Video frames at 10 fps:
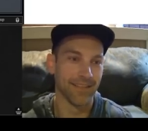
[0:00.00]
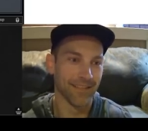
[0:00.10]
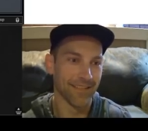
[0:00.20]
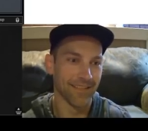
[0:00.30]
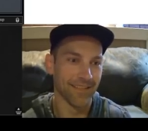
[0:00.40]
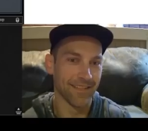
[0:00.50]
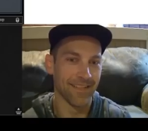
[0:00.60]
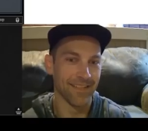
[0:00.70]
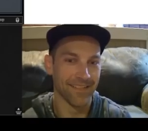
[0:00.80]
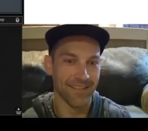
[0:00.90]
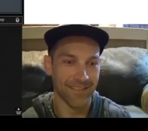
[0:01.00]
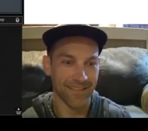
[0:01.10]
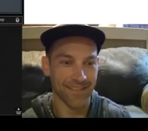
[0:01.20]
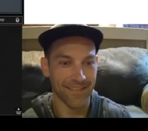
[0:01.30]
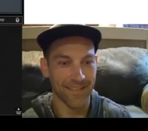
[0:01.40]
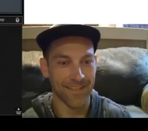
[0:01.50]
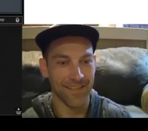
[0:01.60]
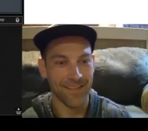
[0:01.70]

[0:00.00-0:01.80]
Nobody speaks.